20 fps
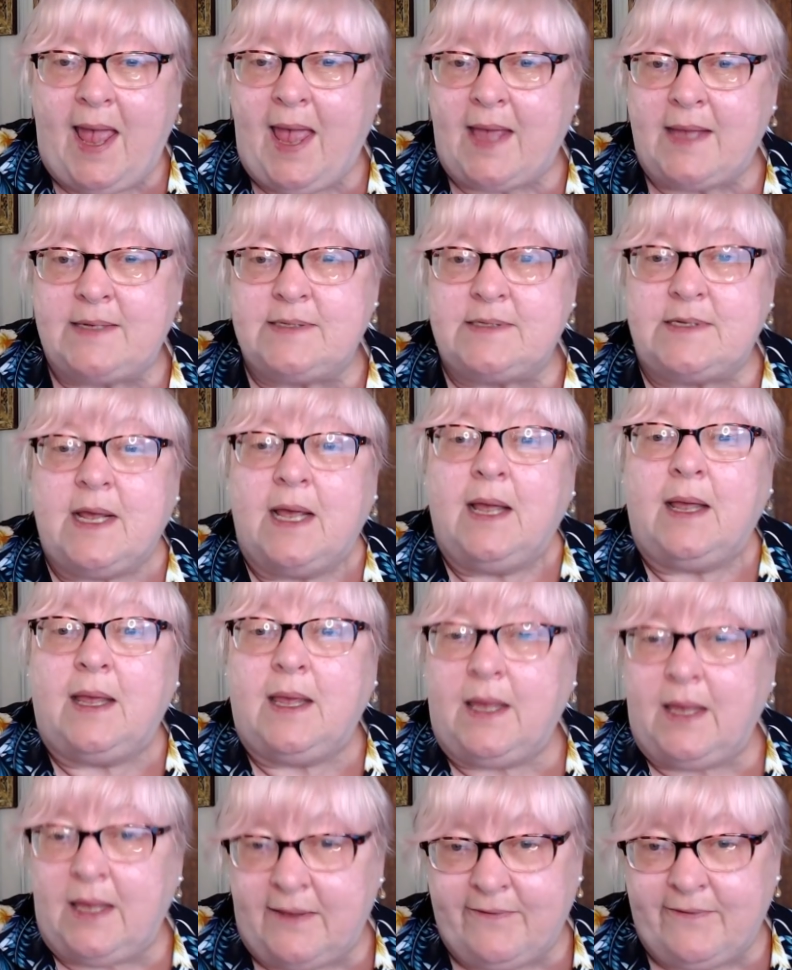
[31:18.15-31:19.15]
And
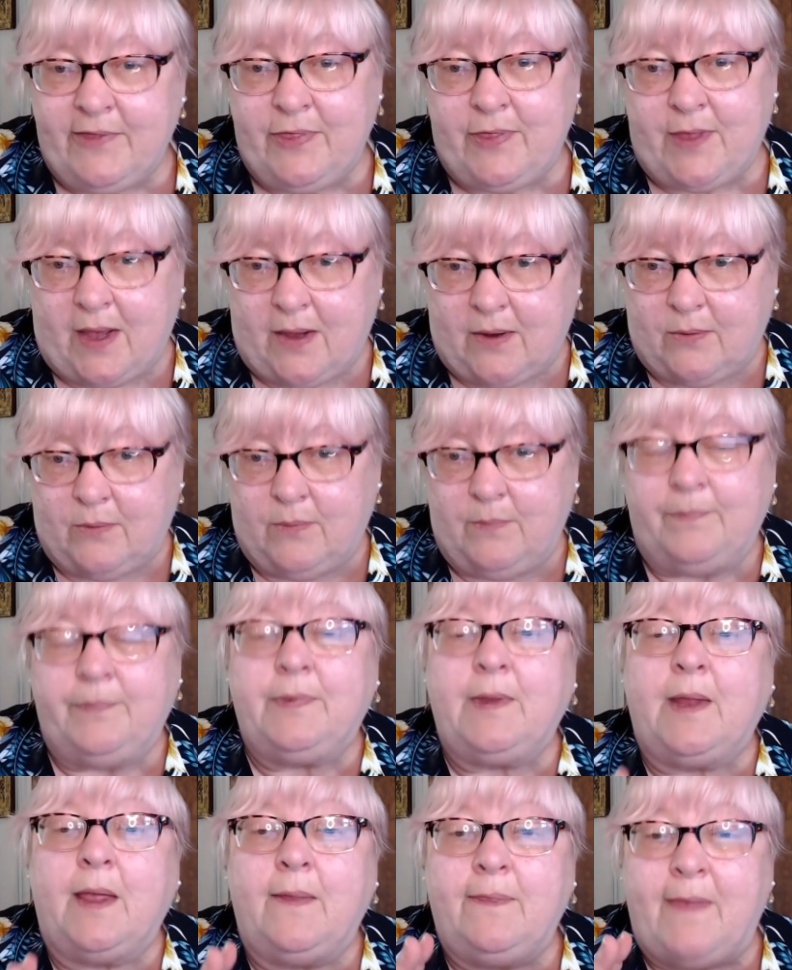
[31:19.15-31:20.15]
even though
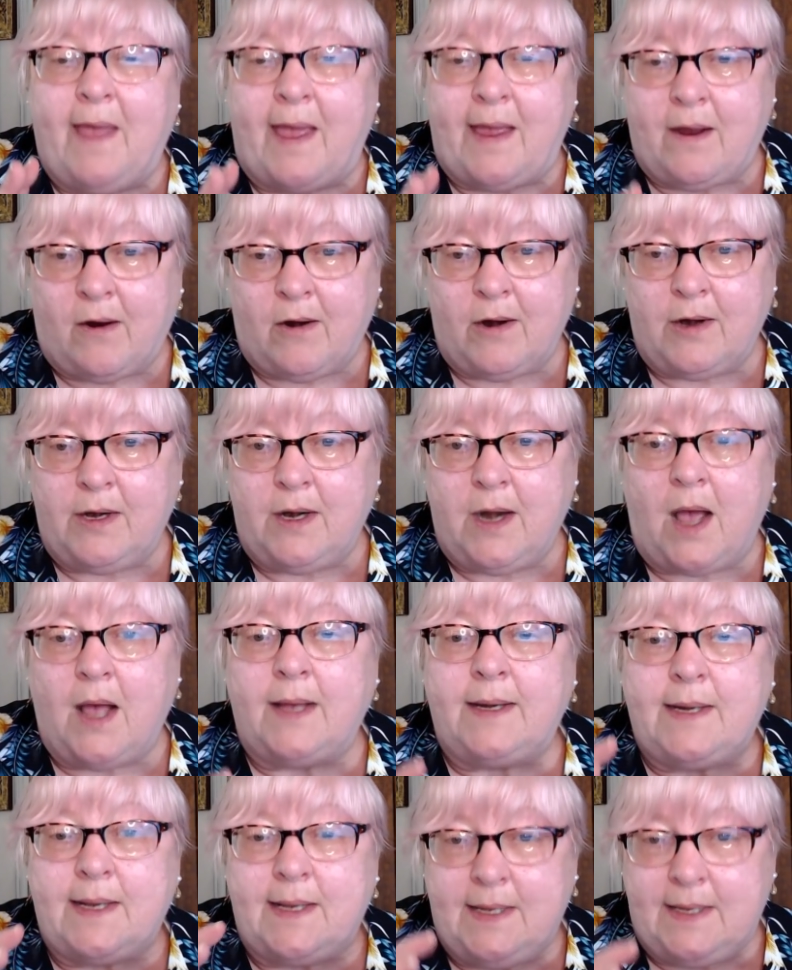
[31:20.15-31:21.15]
they are
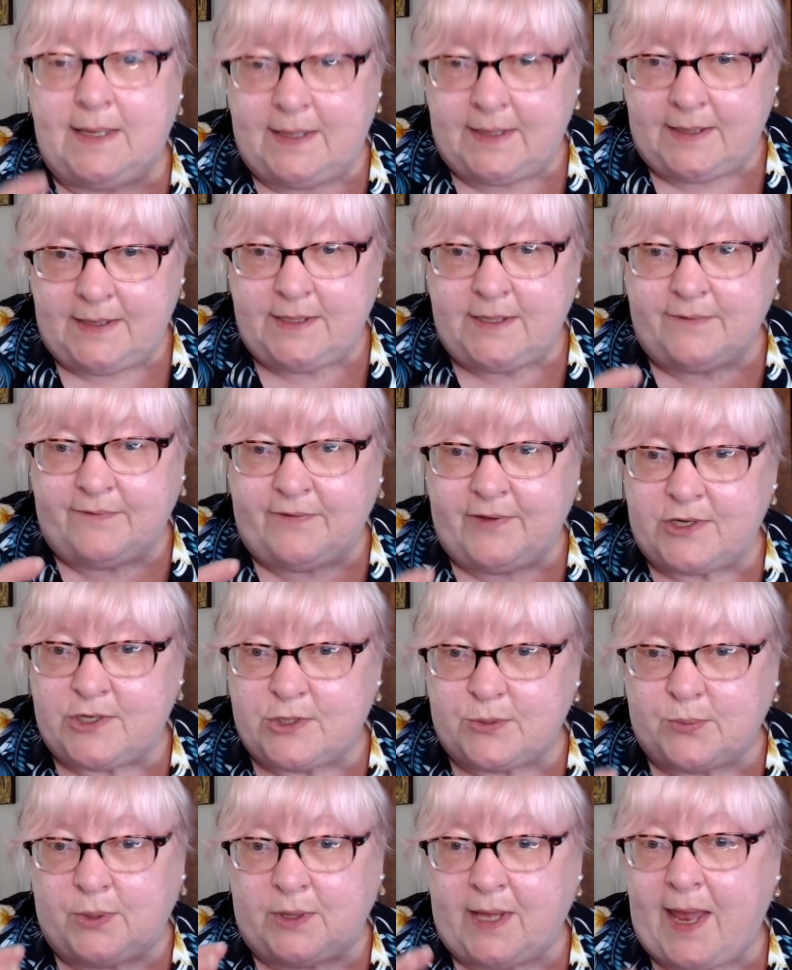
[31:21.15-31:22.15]
not
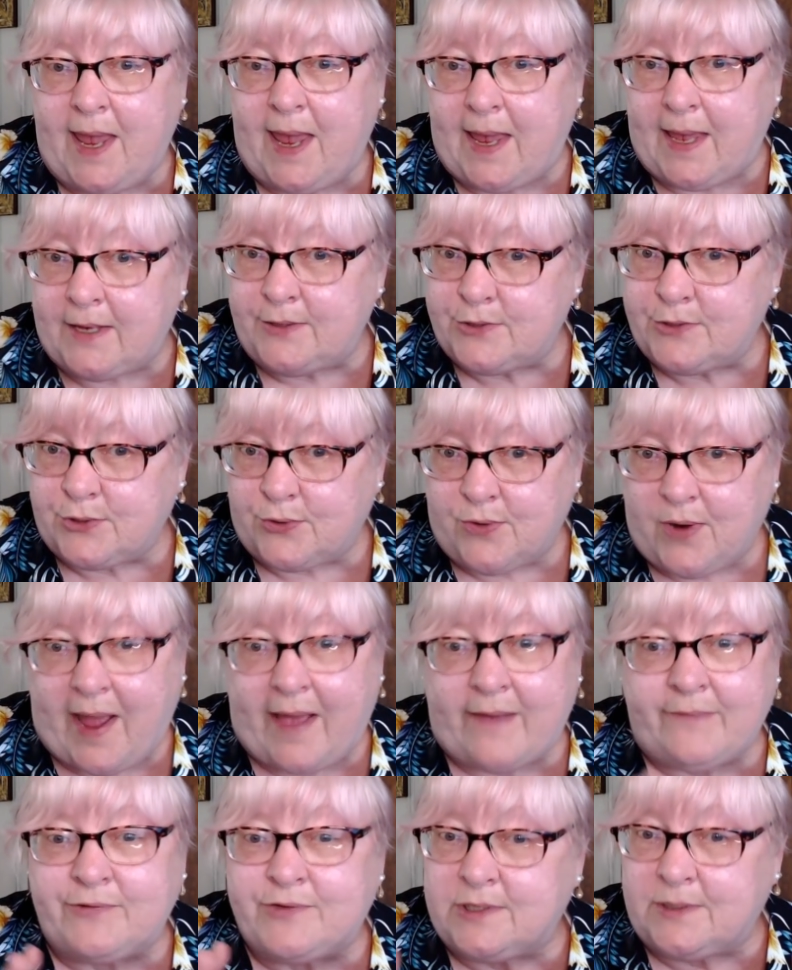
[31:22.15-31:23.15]
individual
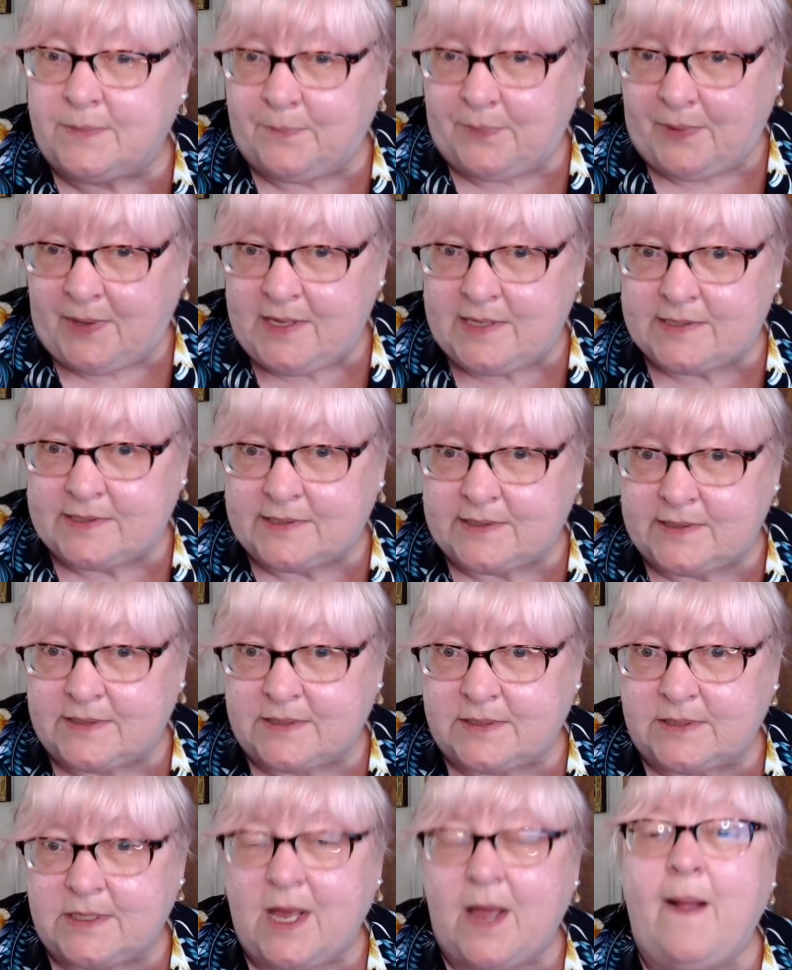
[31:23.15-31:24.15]
handcrafted
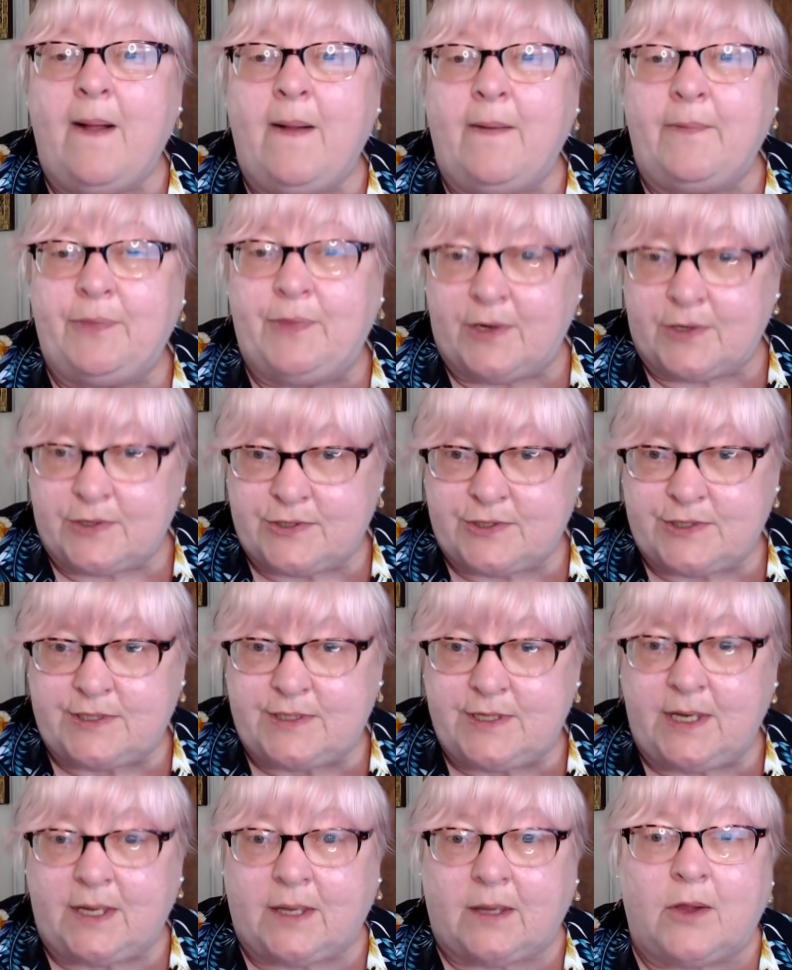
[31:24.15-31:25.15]
pieces, they're
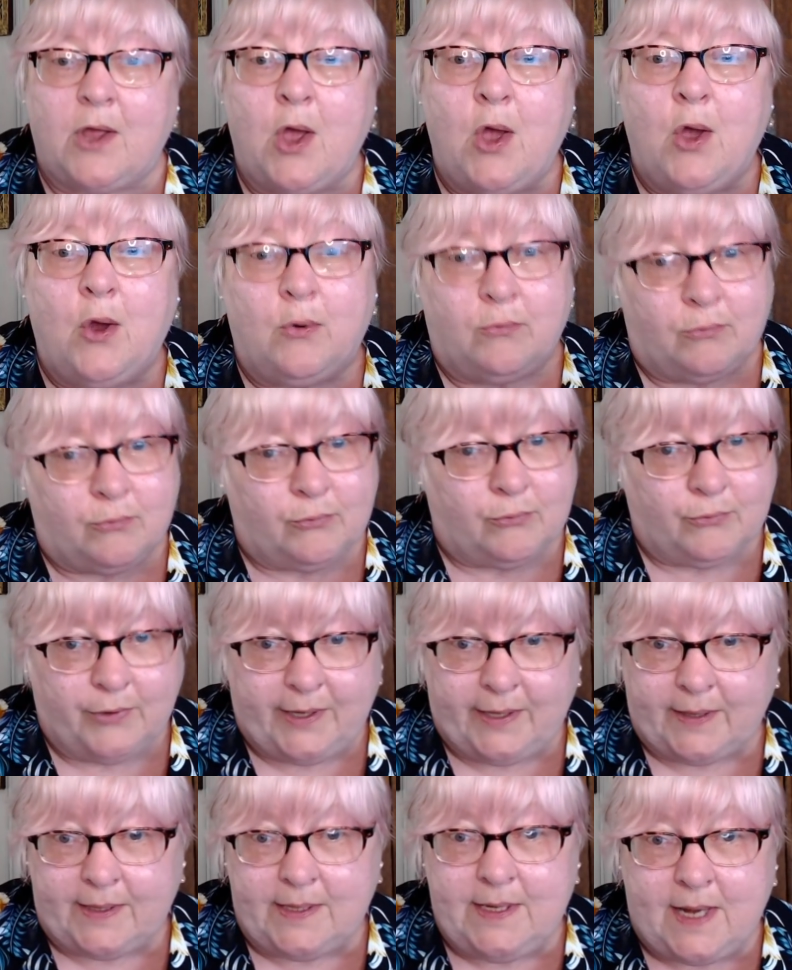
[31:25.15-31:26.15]
still
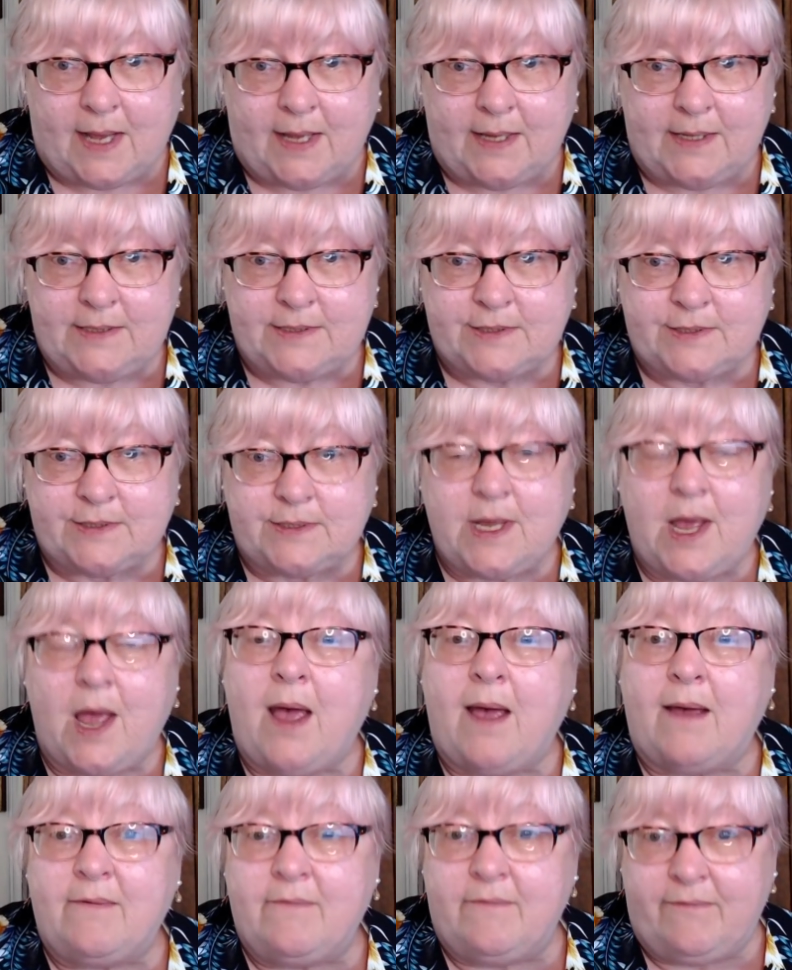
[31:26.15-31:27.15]
really nice,